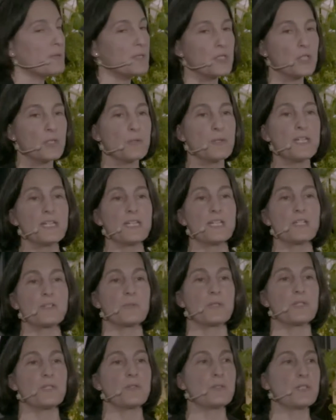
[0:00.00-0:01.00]
we're doing is
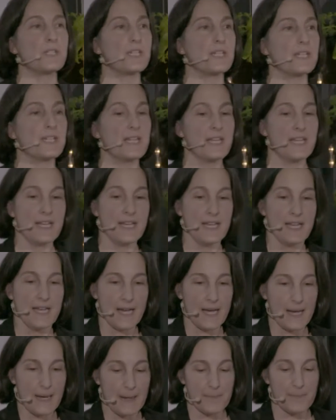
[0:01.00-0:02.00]
we're using,
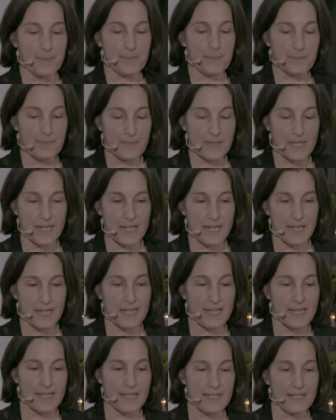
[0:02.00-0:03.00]

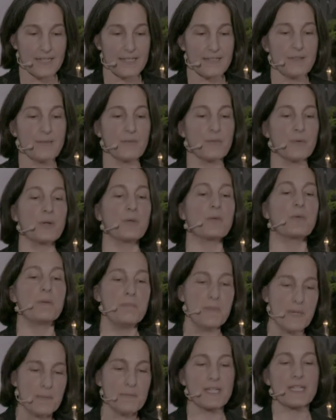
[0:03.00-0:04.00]
we're
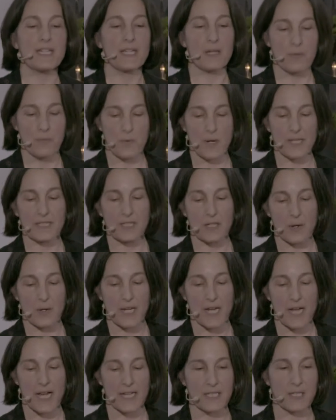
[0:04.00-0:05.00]
mimicking what's
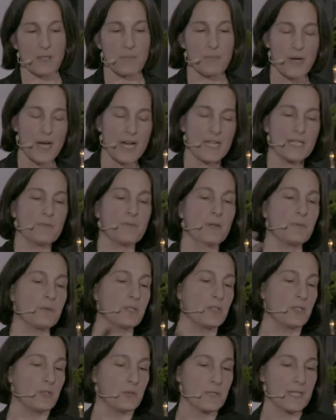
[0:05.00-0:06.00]
going on in the body, but
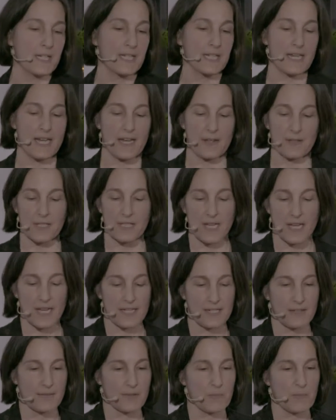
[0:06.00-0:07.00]
we're doing it
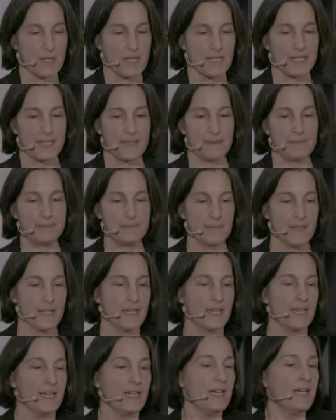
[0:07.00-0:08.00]
outside of the body.
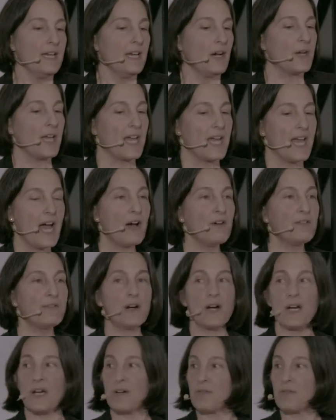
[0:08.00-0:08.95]
Okay, how far